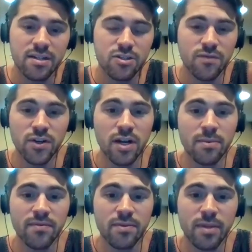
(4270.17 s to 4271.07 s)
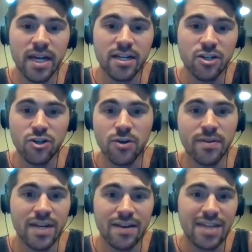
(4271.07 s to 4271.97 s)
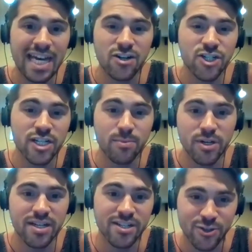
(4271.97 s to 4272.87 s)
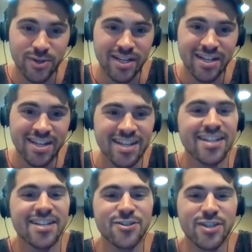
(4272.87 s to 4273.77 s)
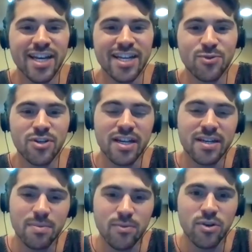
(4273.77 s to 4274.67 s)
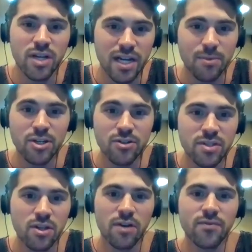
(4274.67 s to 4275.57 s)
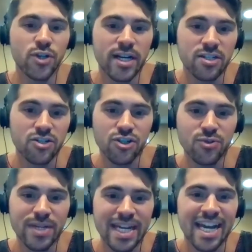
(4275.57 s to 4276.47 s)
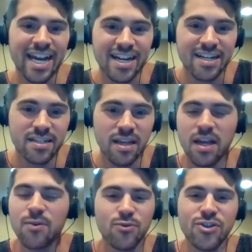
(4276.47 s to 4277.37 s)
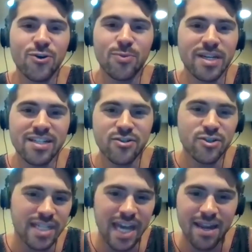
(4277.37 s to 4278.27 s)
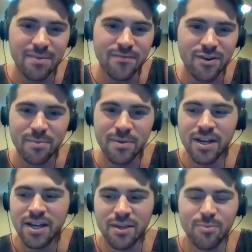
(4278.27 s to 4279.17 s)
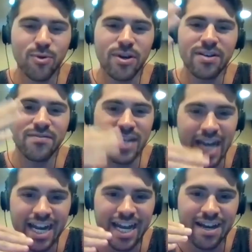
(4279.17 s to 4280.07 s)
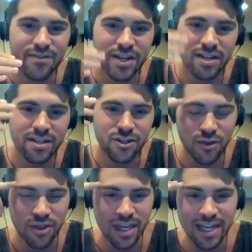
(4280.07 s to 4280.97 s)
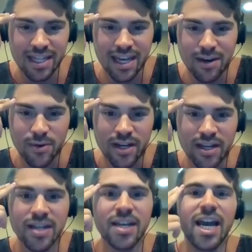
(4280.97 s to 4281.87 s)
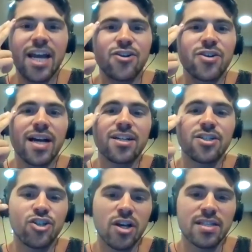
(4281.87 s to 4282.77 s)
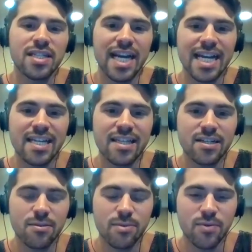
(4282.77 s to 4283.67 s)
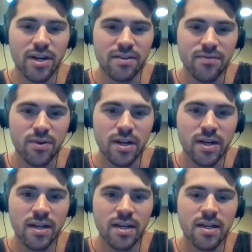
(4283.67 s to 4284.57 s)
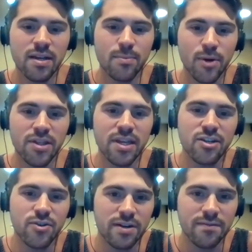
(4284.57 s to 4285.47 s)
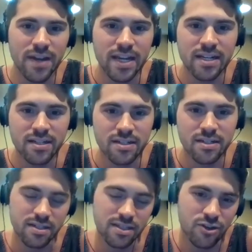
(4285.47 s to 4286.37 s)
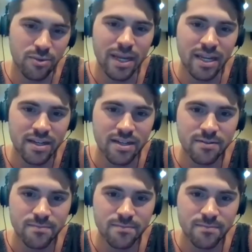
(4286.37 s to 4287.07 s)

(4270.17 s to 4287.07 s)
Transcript: So if you're coming from lack, you don't even have the energy to put into it. Right. And that's where like people are like, I'm going to use the law of attraction to get X. Well, no, because you just came from the point of not having, you're thinking that way and you're not adjusting anything to be ready for it. But then you hear fake it till you make it.